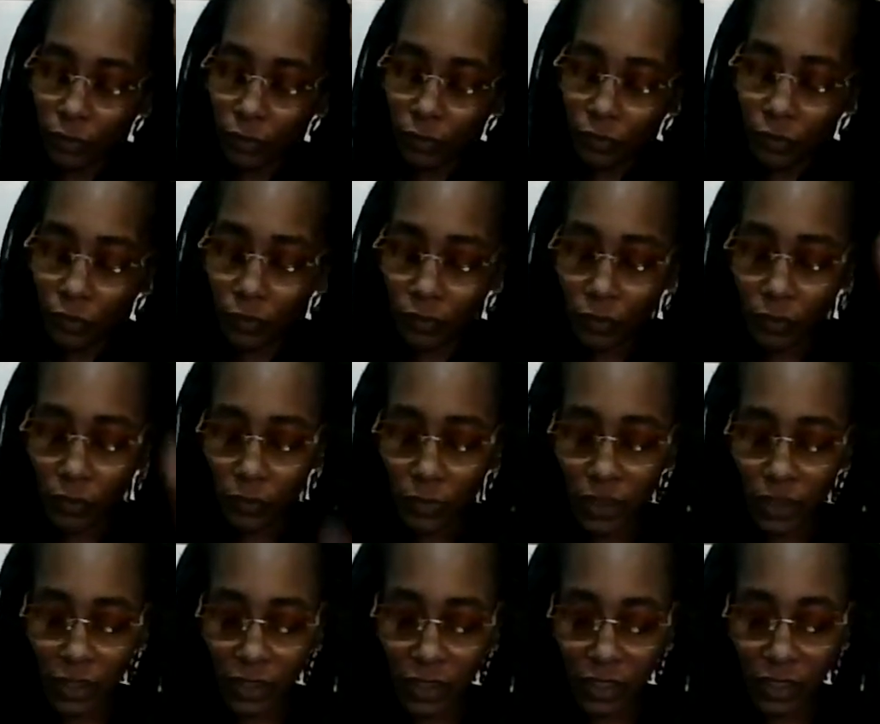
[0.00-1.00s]
Because it
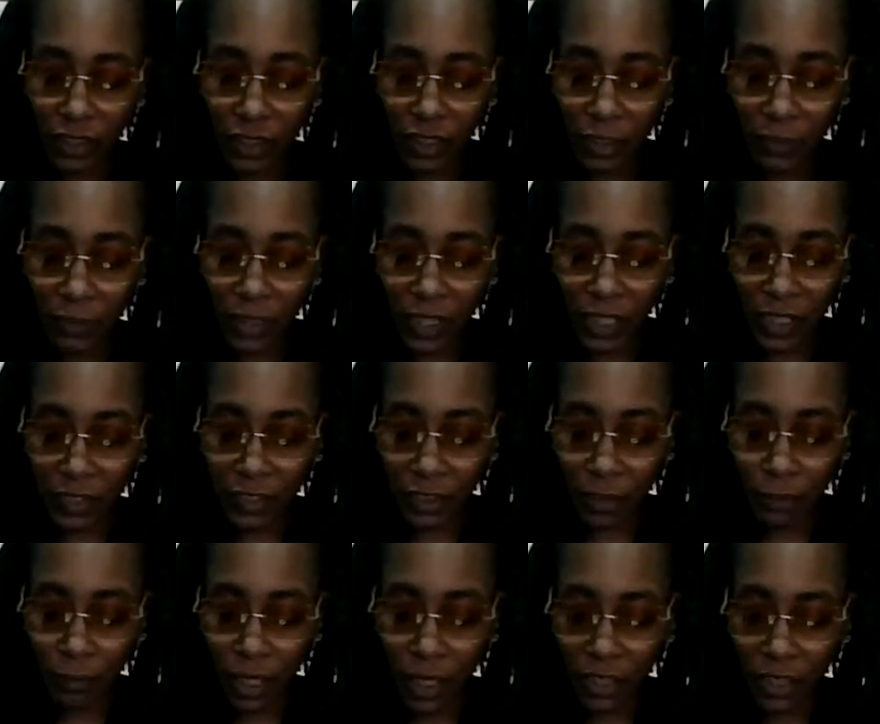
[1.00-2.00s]
seems like somebody
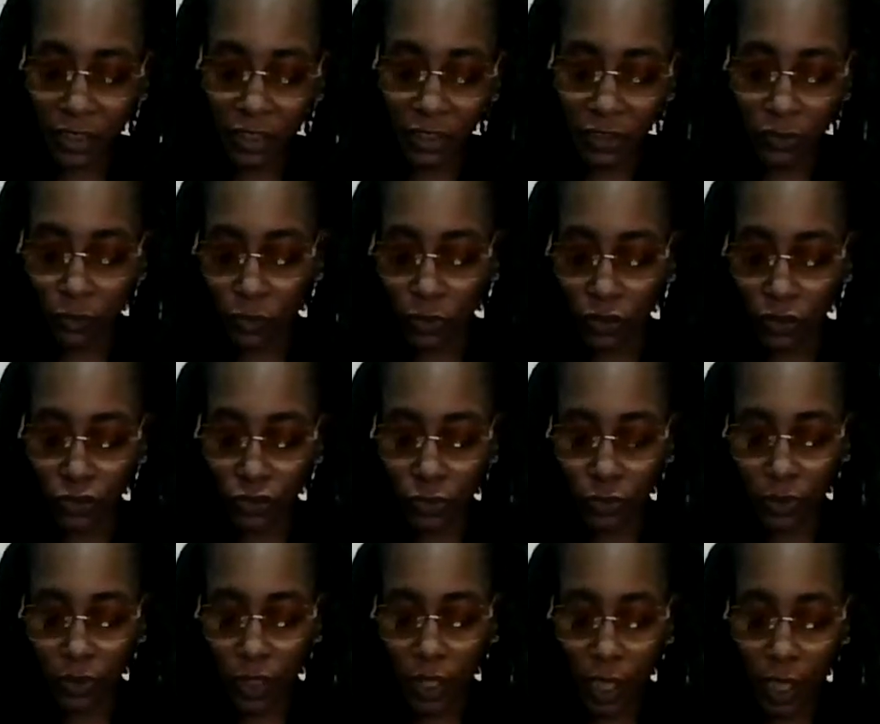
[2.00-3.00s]
doesn't want you to be
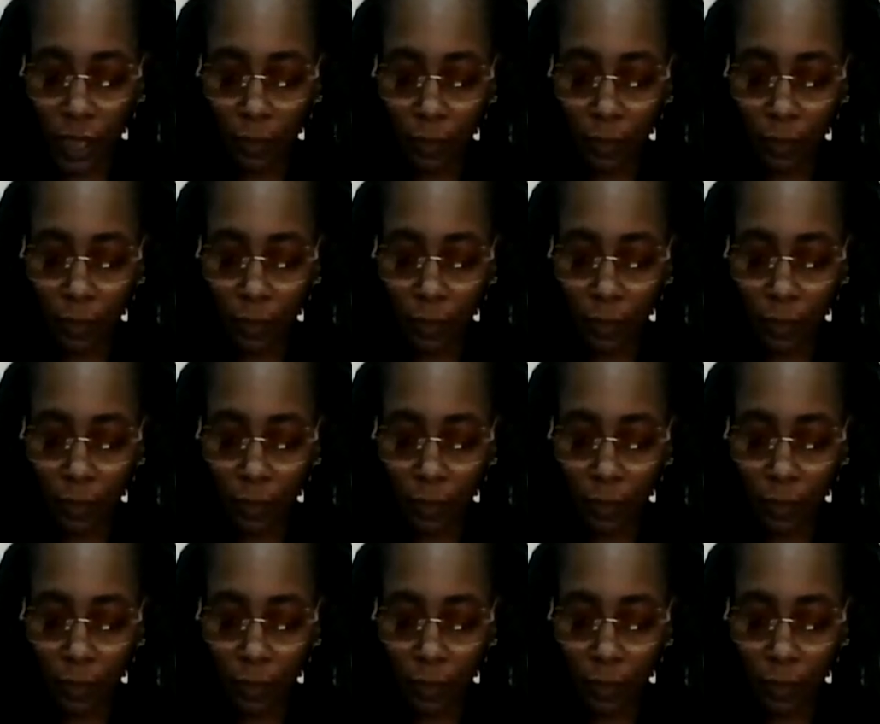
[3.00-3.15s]
happy.